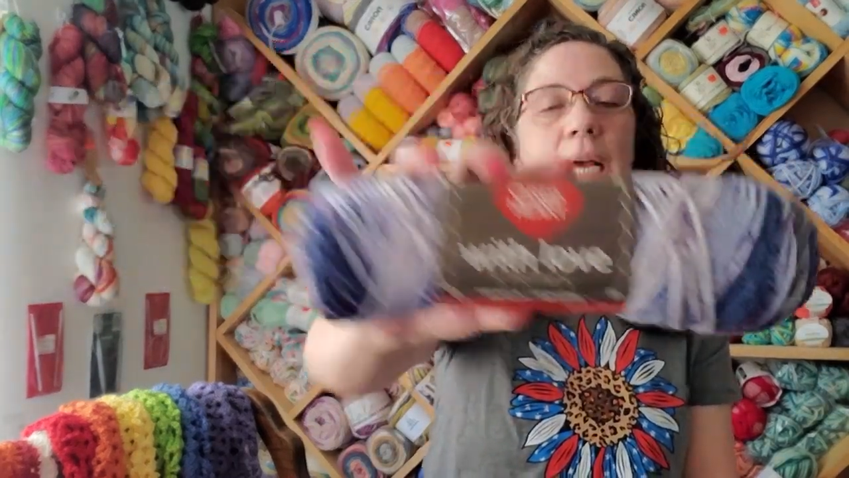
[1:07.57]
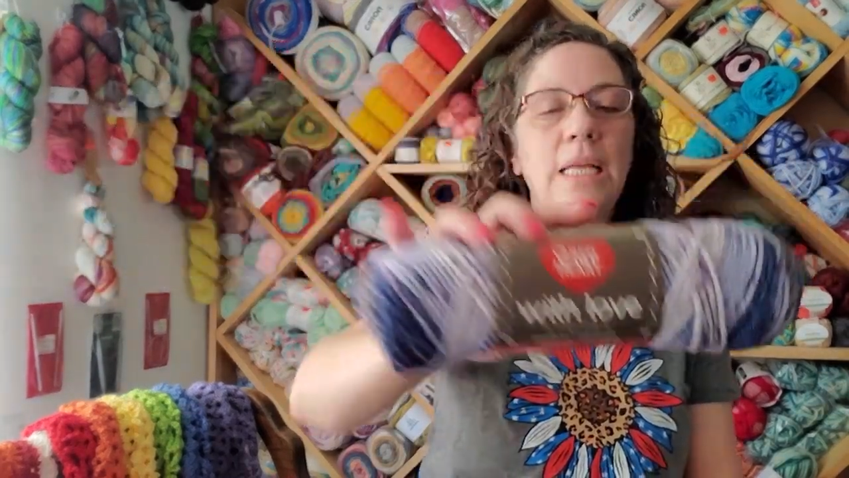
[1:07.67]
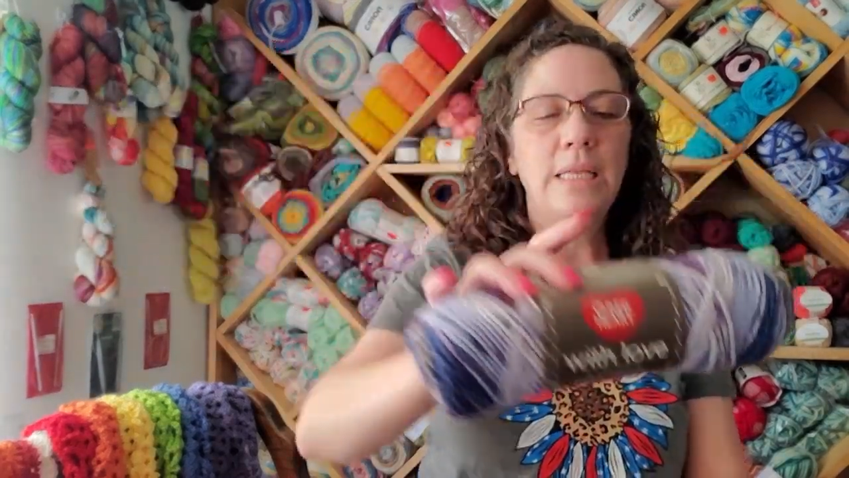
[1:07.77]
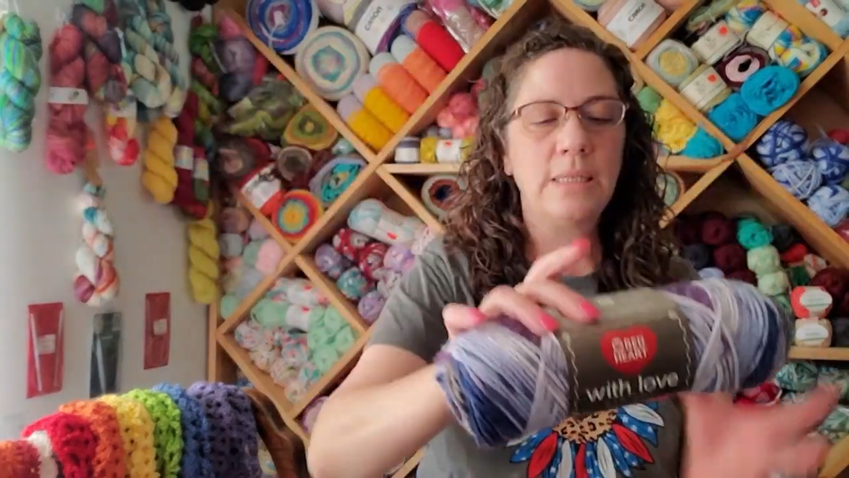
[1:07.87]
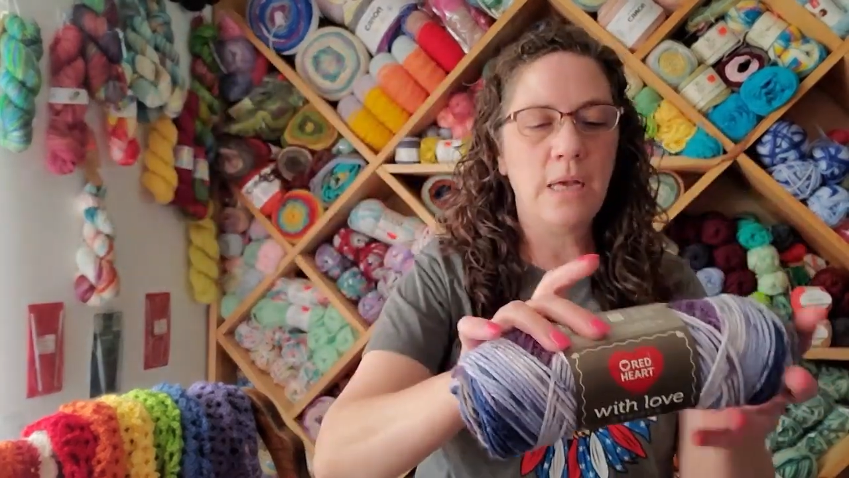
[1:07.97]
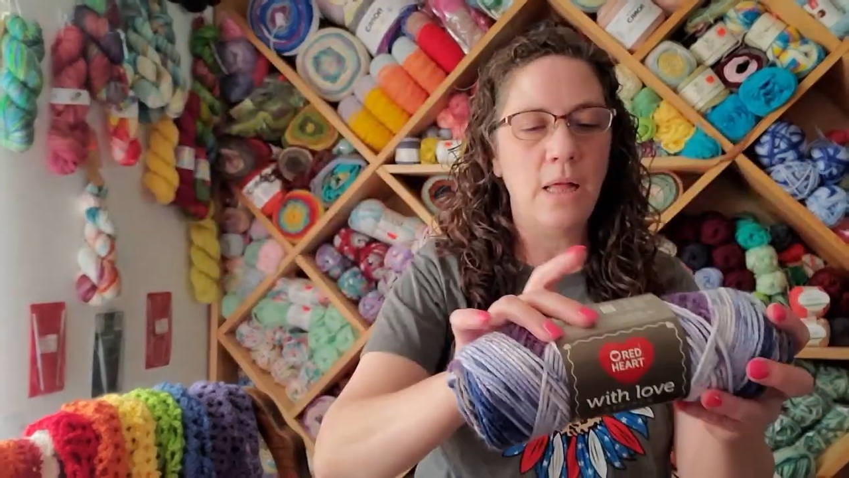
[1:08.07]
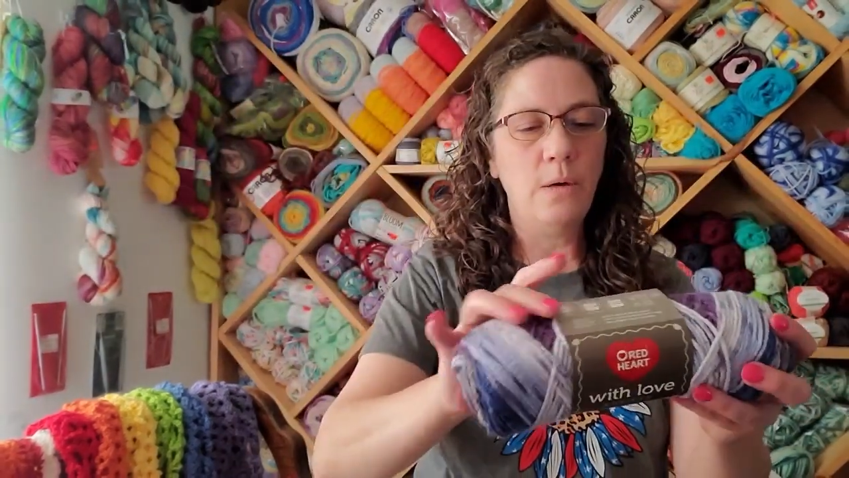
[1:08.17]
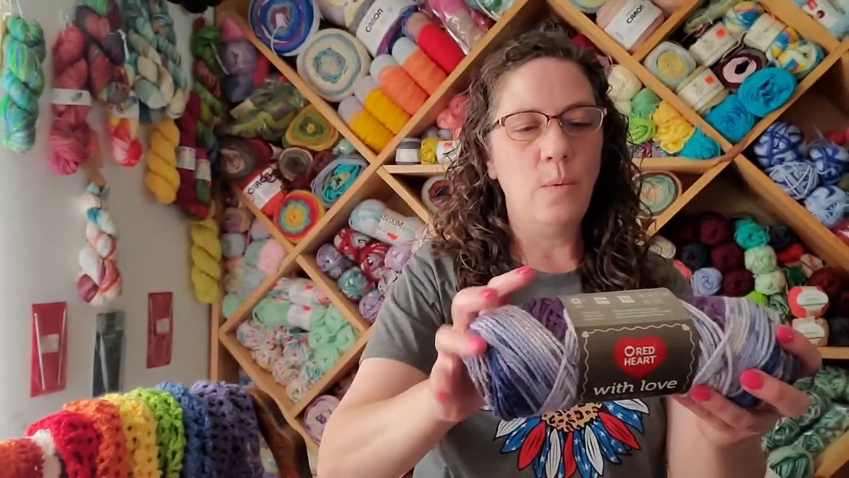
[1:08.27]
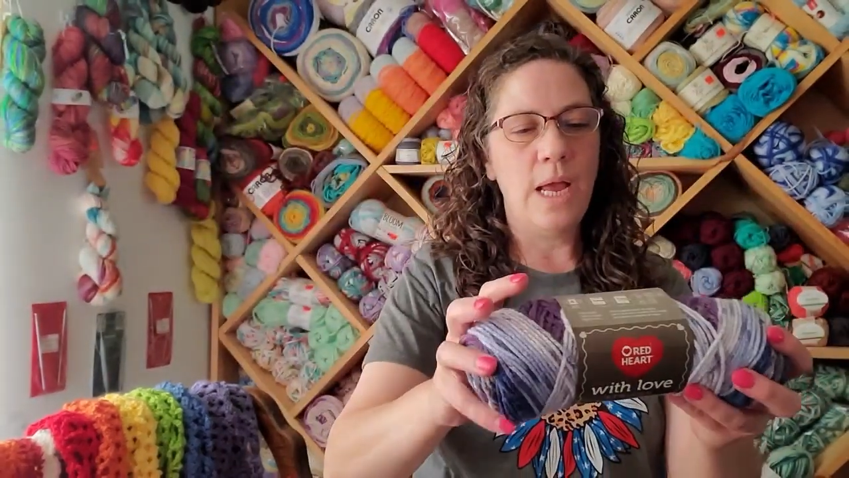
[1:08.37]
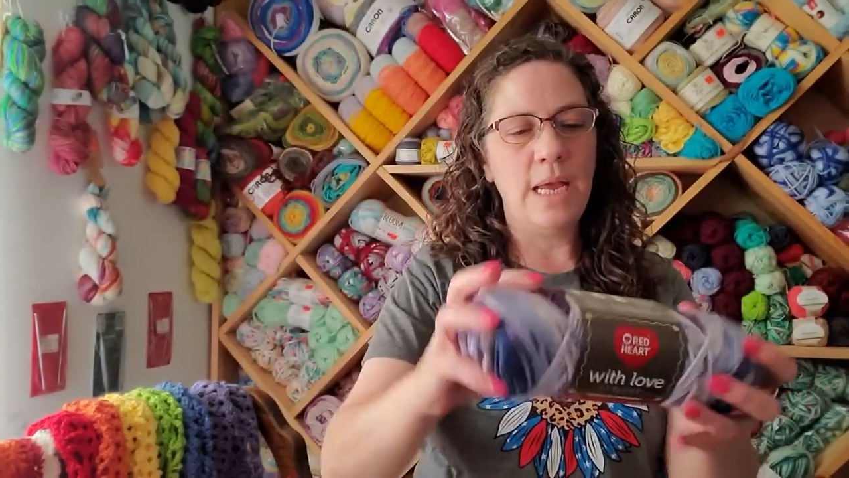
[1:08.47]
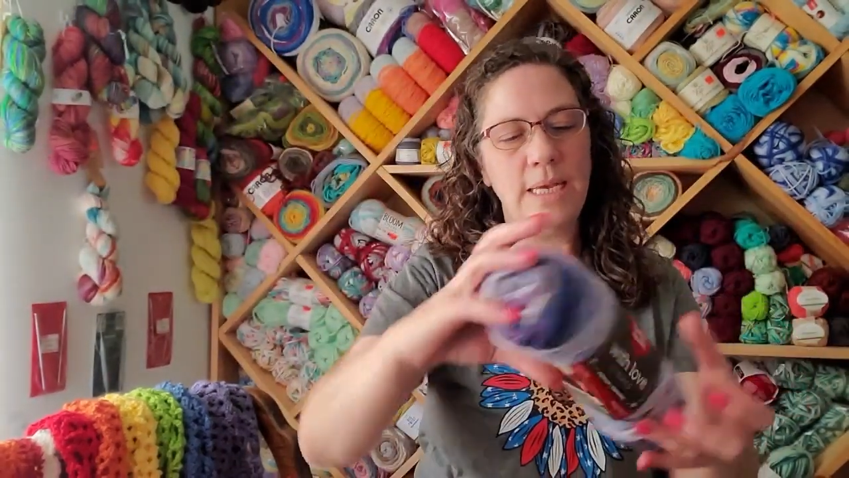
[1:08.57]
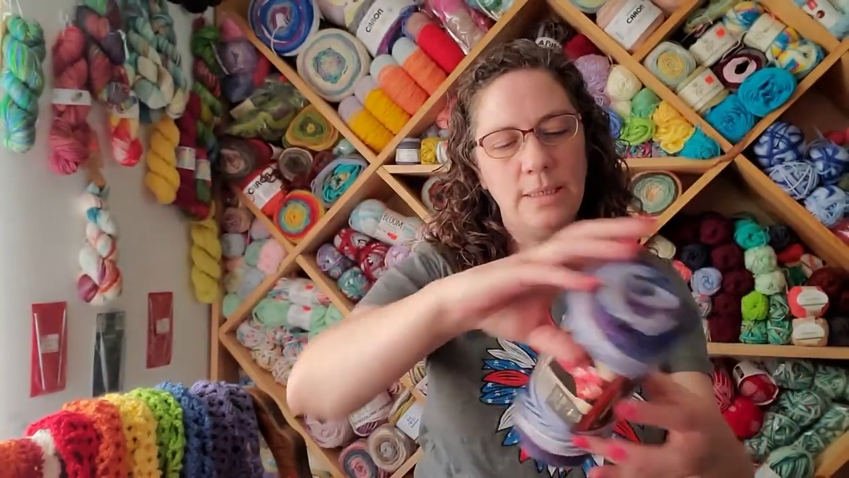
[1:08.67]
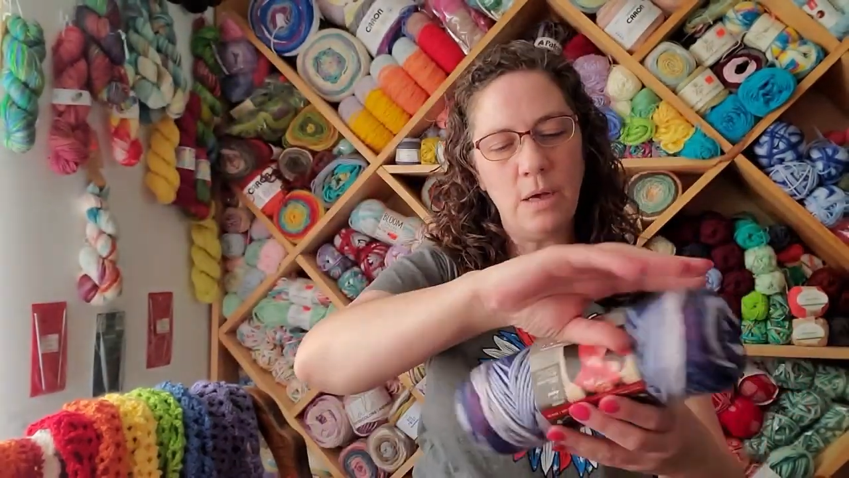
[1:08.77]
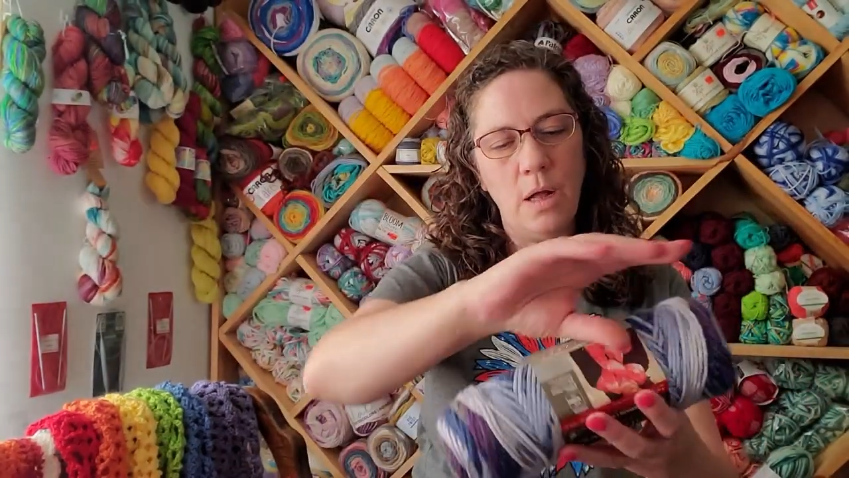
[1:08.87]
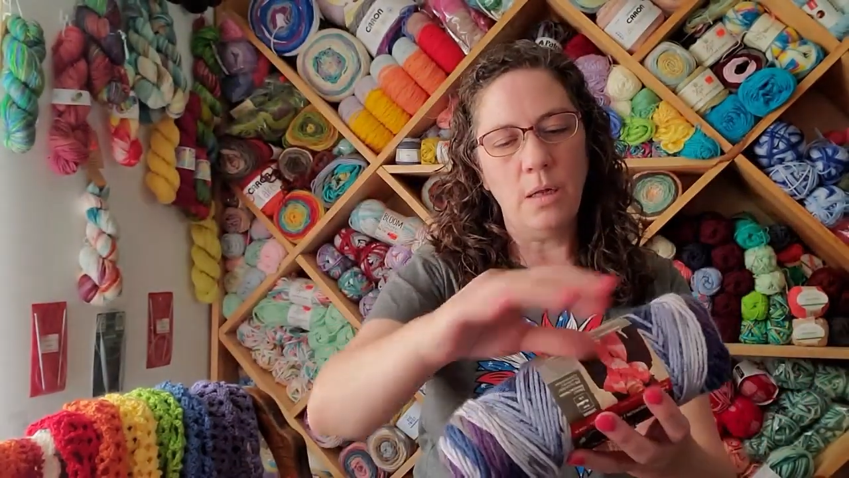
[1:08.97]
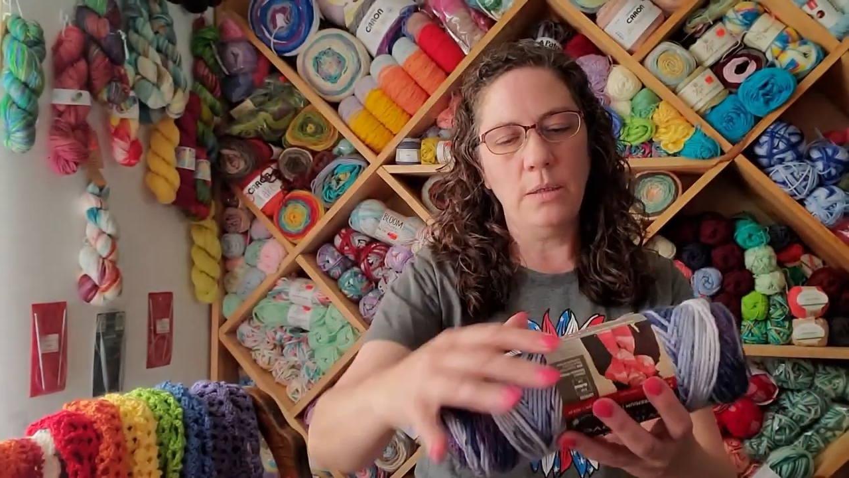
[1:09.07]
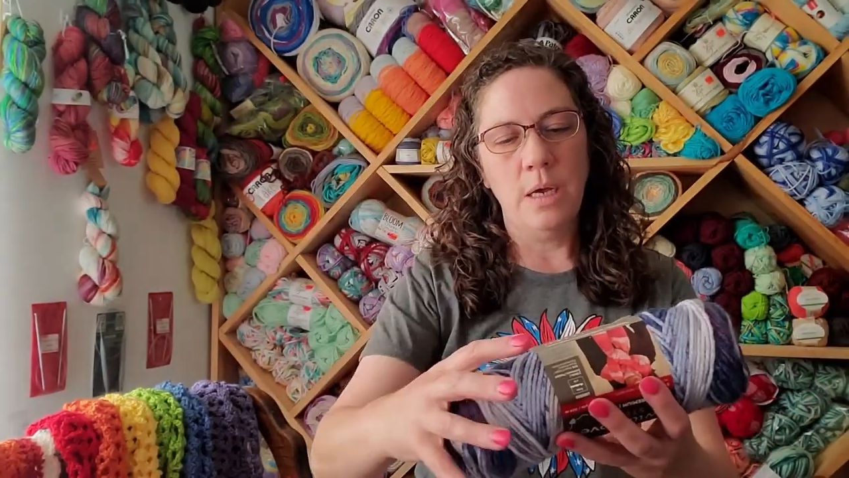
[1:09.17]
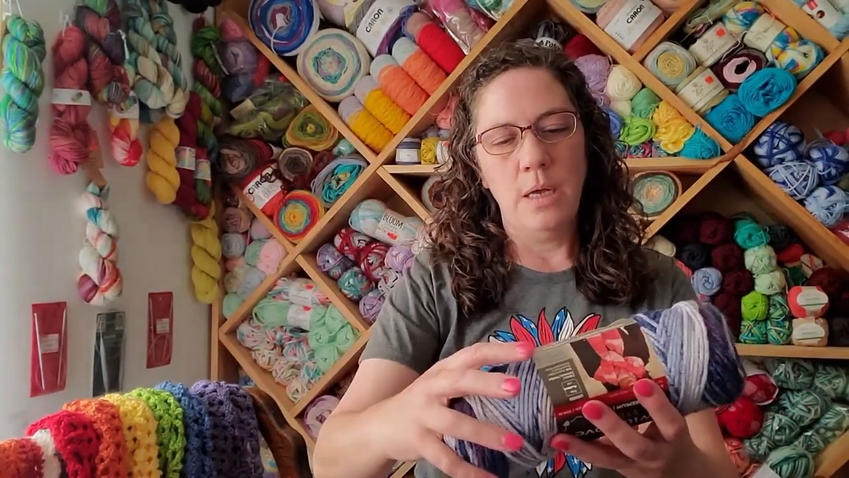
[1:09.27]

and this colorway is called